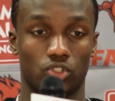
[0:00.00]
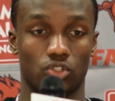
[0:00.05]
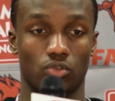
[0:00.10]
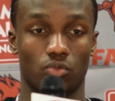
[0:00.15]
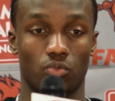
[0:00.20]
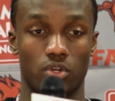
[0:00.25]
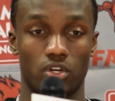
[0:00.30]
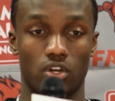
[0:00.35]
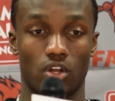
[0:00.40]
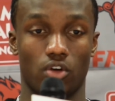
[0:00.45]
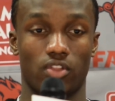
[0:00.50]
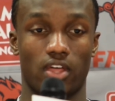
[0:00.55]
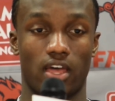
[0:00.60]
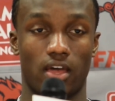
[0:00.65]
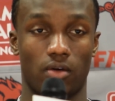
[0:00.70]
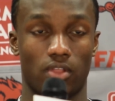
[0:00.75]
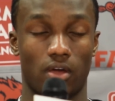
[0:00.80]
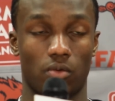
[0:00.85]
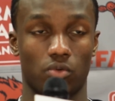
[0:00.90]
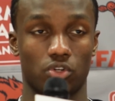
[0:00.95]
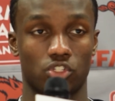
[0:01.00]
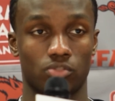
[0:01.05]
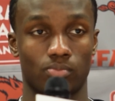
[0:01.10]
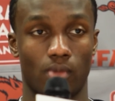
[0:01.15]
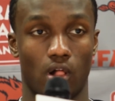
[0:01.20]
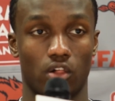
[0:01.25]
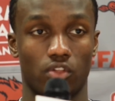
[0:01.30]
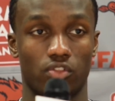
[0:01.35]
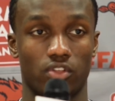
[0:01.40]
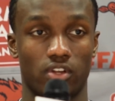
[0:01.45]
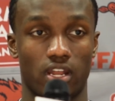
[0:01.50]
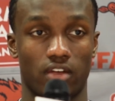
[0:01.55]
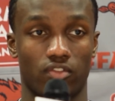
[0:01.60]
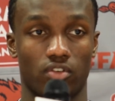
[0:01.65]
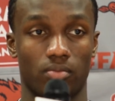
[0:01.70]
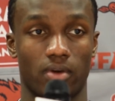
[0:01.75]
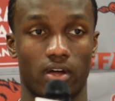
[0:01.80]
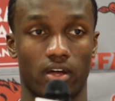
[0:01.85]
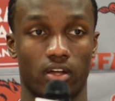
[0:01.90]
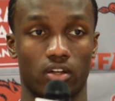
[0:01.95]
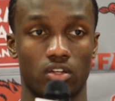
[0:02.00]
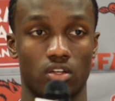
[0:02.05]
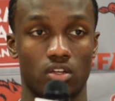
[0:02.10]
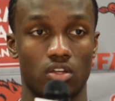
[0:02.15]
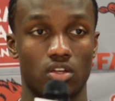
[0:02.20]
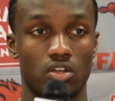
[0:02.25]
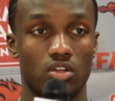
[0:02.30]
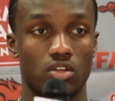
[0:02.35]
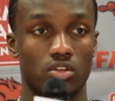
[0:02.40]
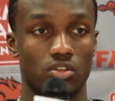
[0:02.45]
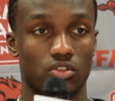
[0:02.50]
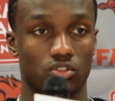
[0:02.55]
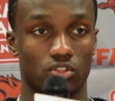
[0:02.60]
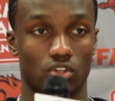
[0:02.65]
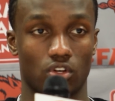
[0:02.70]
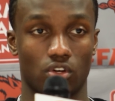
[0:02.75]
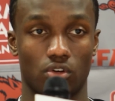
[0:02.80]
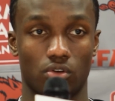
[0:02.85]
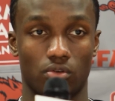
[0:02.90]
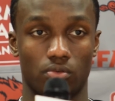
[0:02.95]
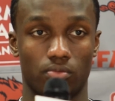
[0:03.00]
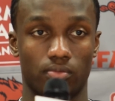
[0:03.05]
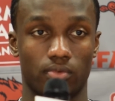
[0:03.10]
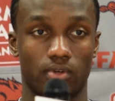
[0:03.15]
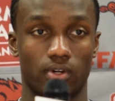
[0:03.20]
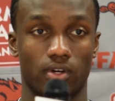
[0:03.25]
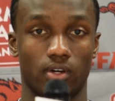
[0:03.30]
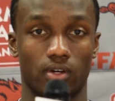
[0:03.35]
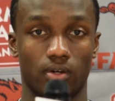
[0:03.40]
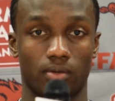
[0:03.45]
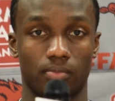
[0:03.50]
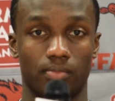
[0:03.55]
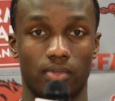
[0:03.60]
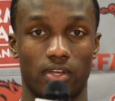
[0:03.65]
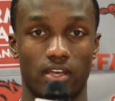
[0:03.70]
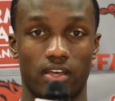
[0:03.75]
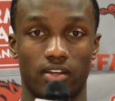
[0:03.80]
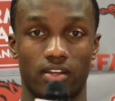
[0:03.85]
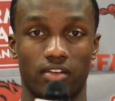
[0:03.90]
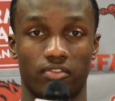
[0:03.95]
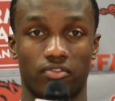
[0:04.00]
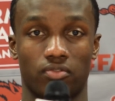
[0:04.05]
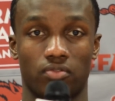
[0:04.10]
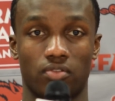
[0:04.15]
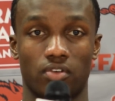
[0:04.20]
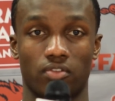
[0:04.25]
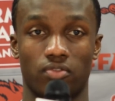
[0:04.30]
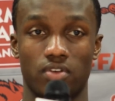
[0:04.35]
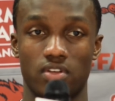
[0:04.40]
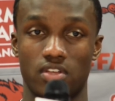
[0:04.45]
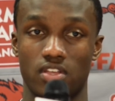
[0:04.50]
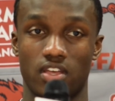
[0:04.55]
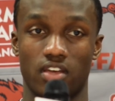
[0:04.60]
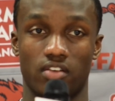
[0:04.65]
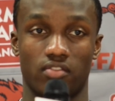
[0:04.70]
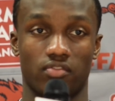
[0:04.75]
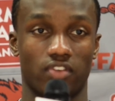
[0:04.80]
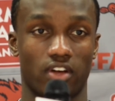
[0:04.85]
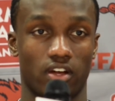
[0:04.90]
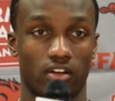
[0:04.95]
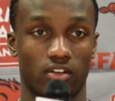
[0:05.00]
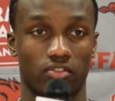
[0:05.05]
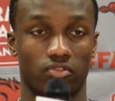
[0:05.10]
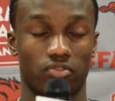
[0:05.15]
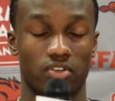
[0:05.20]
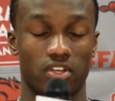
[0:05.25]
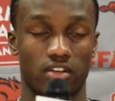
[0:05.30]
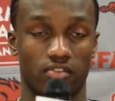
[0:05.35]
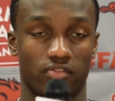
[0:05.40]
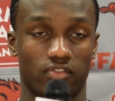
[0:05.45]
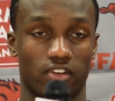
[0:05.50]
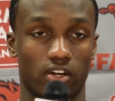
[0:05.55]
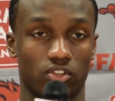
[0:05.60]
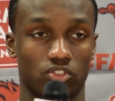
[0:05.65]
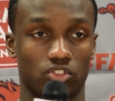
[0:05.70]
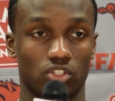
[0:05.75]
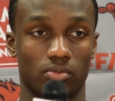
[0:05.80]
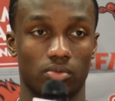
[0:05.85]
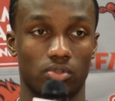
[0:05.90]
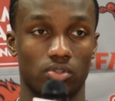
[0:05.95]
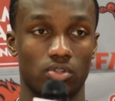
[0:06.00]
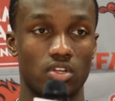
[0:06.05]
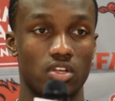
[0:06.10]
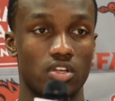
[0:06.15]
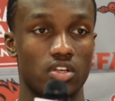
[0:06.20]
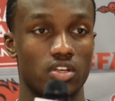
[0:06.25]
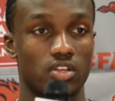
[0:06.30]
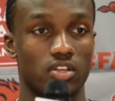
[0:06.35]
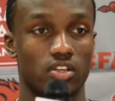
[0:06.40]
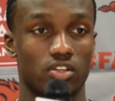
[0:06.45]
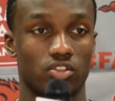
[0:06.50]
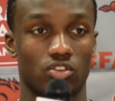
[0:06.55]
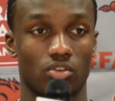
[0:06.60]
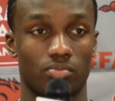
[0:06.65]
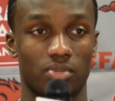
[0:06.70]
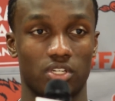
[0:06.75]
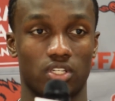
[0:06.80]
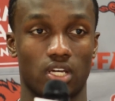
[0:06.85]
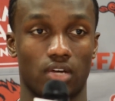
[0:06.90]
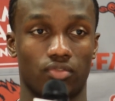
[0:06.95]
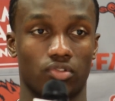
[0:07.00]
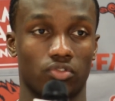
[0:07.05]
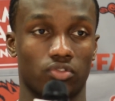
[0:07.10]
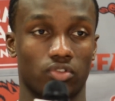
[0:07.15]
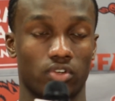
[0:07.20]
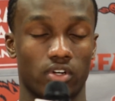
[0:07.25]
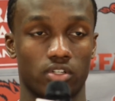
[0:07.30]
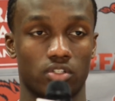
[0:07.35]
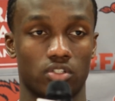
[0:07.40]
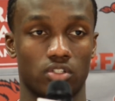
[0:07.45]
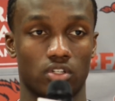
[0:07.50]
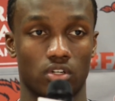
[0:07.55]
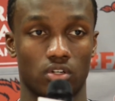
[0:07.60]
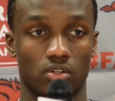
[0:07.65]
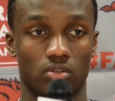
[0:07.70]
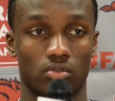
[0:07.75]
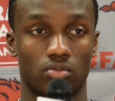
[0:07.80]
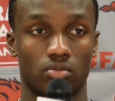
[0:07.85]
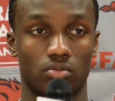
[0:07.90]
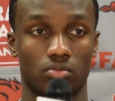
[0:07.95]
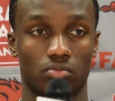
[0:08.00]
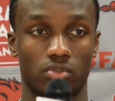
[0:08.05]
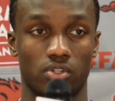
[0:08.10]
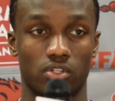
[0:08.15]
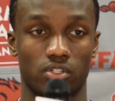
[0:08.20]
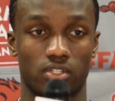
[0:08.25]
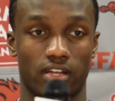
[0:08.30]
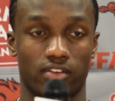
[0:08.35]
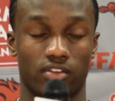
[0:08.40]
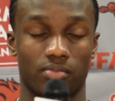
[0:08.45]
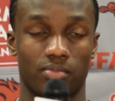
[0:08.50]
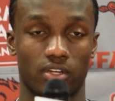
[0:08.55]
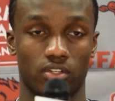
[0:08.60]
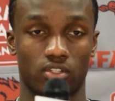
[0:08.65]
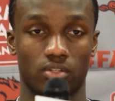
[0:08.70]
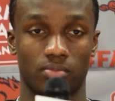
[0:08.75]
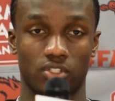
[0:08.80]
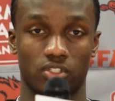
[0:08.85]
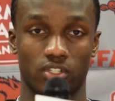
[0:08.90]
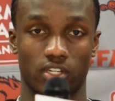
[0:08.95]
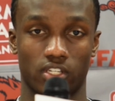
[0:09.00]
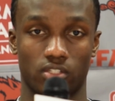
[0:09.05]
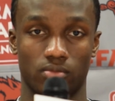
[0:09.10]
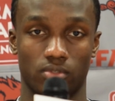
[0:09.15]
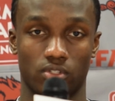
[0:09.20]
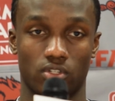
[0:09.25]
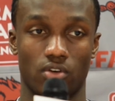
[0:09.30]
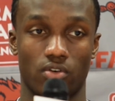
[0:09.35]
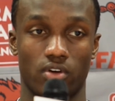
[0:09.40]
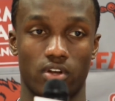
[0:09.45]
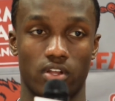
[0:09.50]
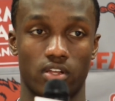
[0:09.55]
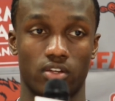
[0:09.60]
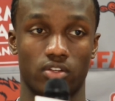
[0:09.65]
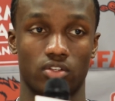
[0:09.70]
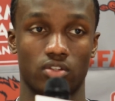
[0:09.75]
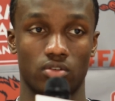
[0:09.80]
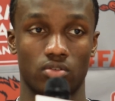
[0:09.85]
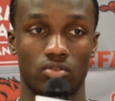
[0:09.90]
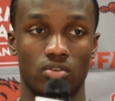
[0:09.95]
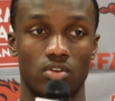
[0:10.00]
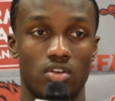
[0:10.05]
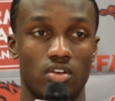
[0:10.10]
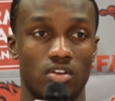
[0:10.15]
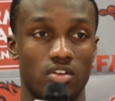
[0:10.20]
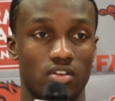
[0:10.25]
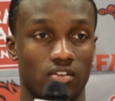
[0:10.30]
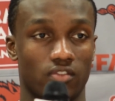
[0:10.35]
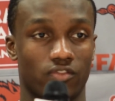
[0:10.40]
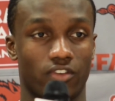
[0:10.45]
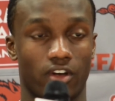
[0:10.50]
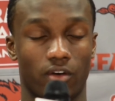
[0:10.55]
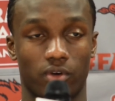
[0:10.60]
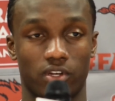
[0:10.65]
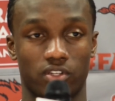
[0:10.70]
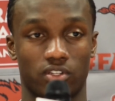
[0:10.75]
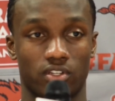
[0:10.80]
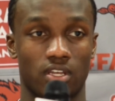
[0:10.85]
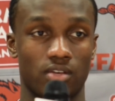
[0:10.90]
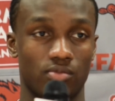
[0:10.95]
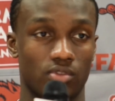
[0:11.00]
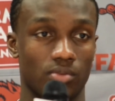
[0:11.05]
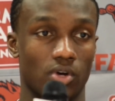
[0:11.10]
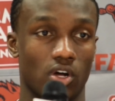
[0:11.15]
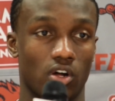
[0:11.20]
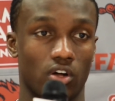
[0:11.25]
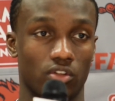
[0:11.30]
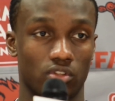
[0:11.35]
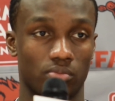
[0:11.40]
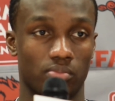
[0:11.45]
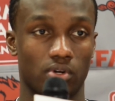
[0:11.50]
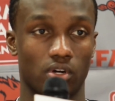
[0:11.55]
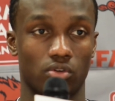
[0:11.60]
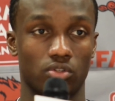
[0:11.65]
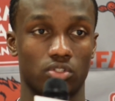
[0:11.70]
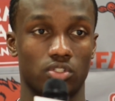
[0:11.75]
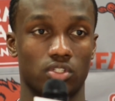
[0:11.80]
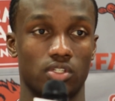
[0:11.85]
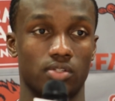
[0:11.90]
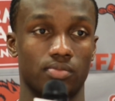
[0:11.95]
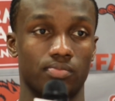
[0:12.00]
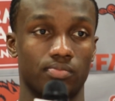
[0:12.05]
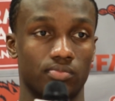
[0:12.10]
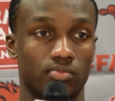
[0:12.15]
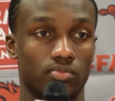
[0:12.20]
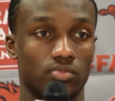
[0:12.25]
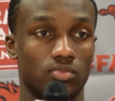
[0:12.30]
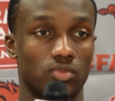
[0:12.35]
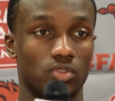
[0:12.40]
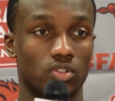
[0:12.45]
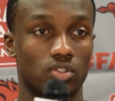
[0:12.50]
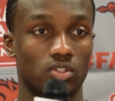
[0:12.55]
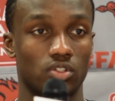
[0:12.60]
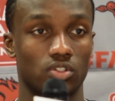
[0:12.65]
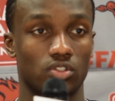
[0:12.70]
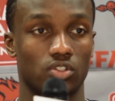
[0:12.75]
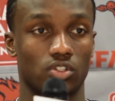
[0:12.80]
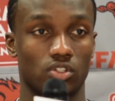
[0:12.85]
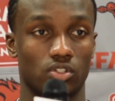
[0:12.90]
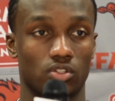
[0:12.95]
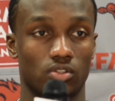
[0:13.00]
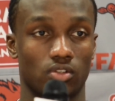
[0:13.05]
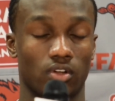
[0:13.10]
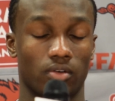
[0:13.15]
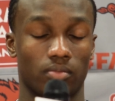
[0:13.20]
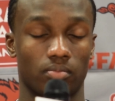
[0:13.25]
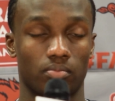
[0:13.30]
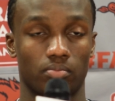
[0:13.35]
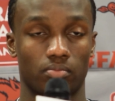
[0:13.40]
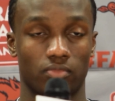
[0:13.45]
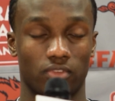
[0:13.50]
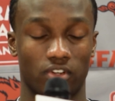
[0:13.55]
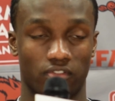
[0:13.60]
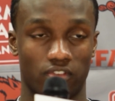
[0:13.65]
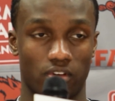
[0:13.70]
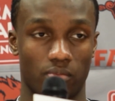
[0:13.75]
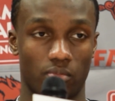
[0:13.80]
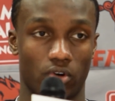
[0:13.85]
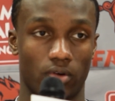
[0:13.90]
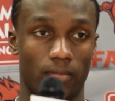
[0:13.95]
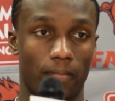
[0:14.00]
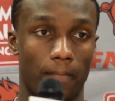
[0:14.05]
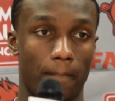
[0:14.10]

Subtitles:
we know that we're smaller than everybody, so and if we get in foul trouble, it's going to be tougher for us, so we just have to make some adjustments going in to find ways to keep the ball at the post and just defend more.